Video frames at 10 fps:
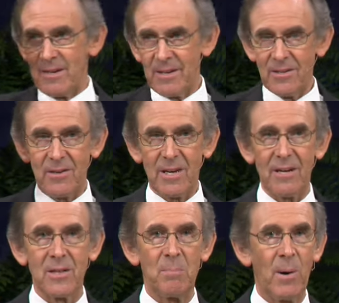you're not
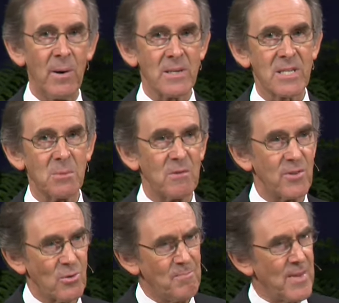getting the point, some of
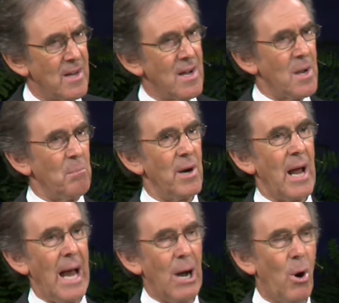you, but
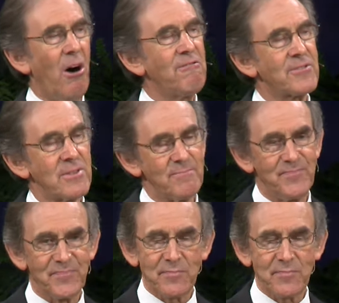how often